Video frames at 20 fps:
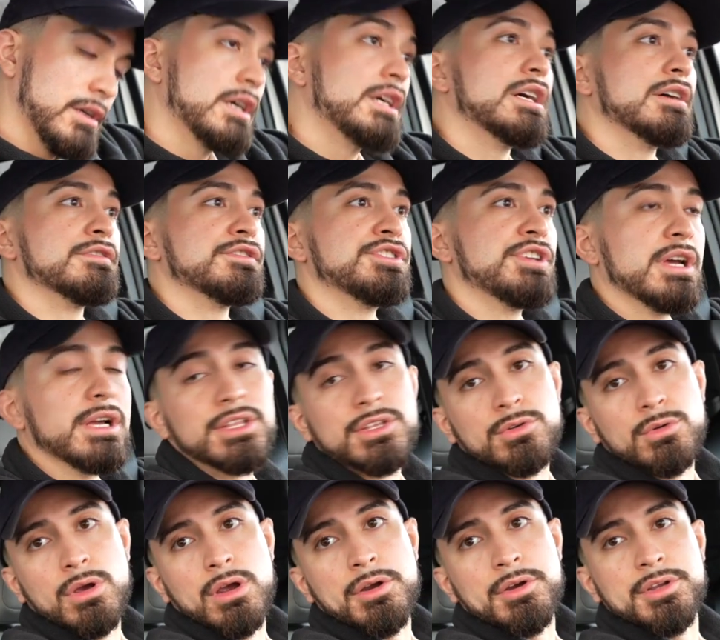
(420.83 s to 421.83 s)
of
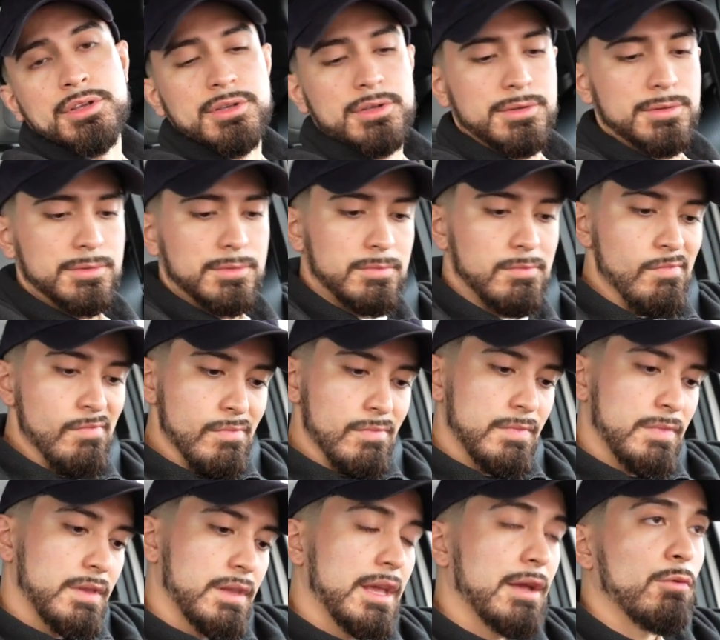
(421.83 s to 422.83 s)
January,
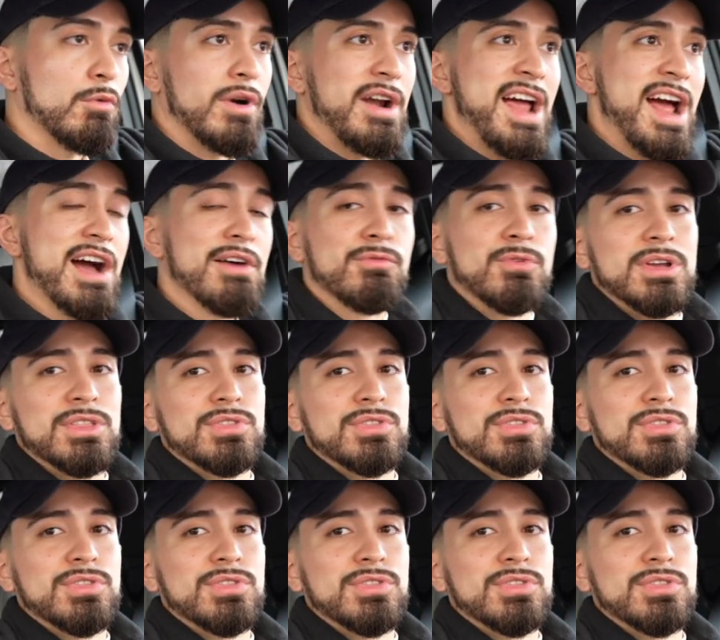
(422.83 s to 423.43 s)
and we're halfway